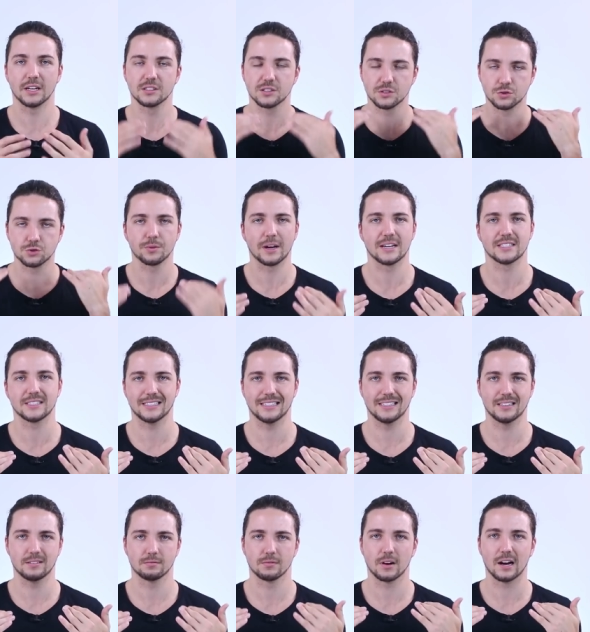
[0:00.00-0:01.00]
It's
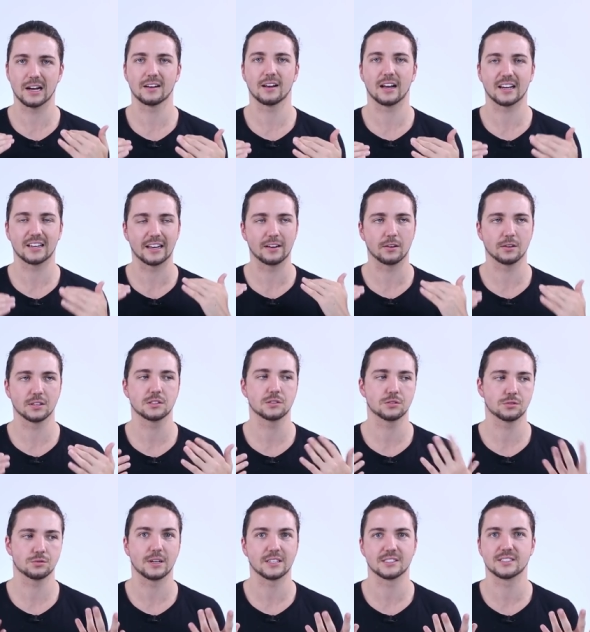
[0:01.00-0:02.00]
dressy, right? I cannot
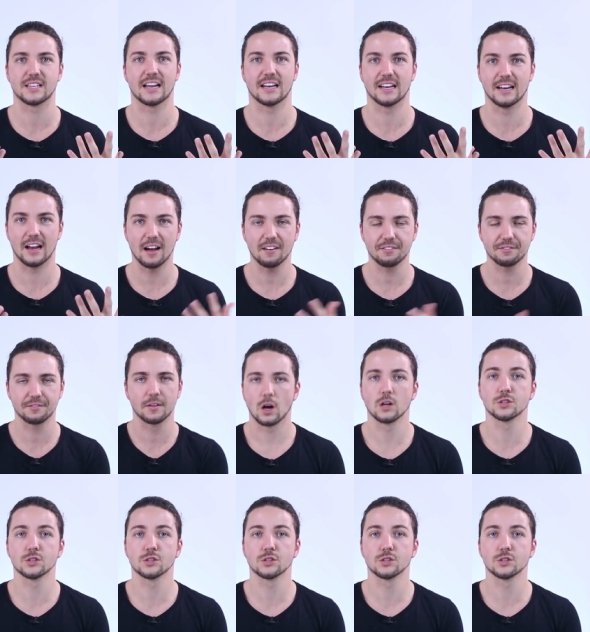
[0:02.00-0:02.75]
stress that enough.